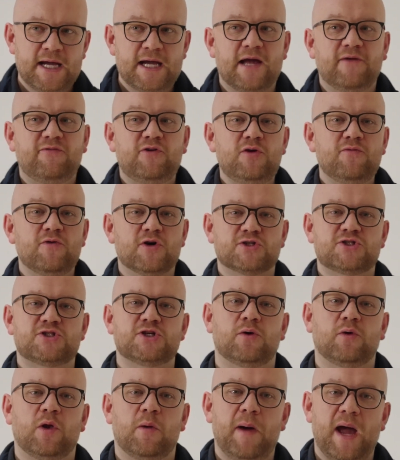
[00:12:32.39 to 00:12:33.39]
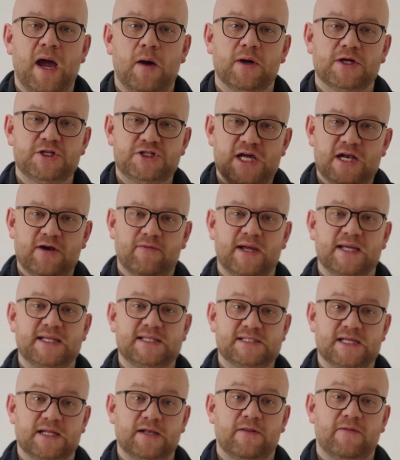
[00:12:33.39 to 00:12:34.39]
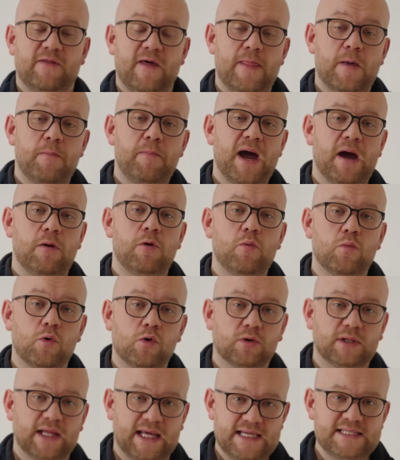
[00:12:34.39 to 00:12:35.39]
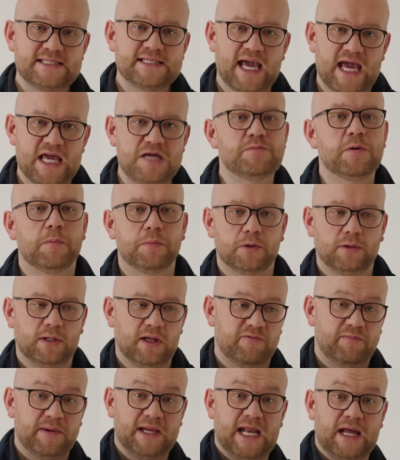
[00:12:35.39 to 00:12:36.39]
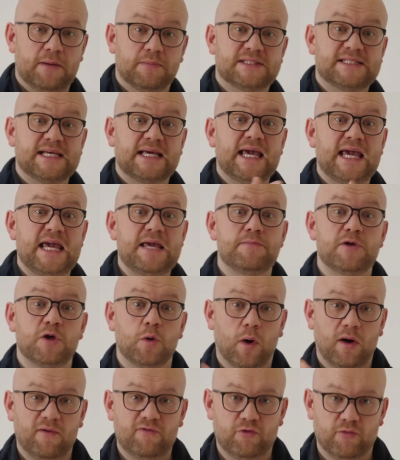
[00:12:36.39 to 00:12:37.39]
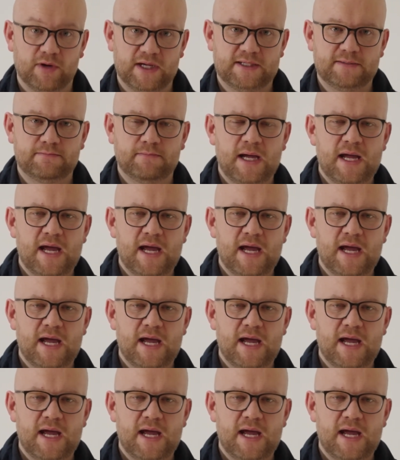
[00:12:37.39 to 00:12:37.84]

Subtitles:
if you've got solar power generating, then the Powerwall is capable of being able to keep you off grid.